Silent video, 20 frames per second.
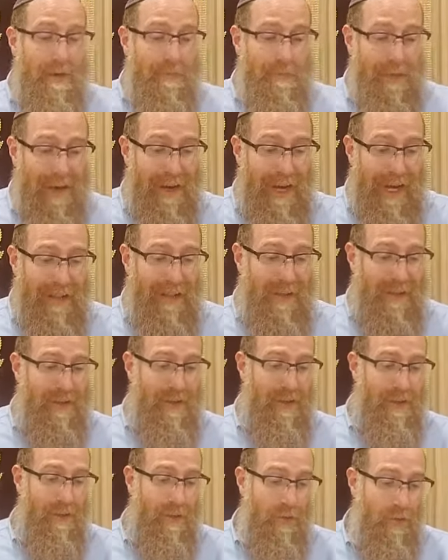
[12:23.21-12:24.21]

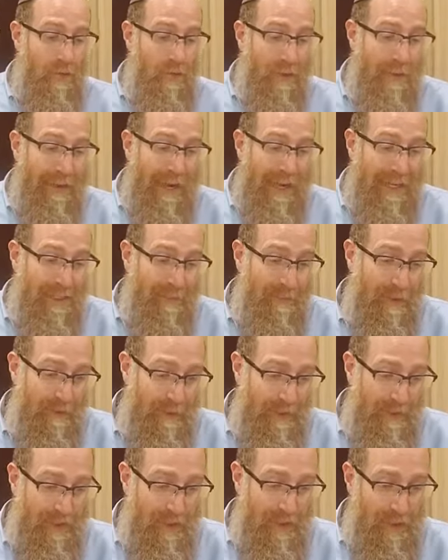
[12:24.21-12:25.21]
Be'achadasar hu atzmi
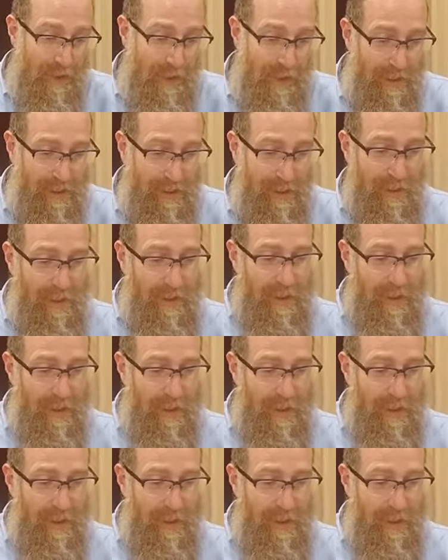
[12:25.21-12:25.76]
b'tisha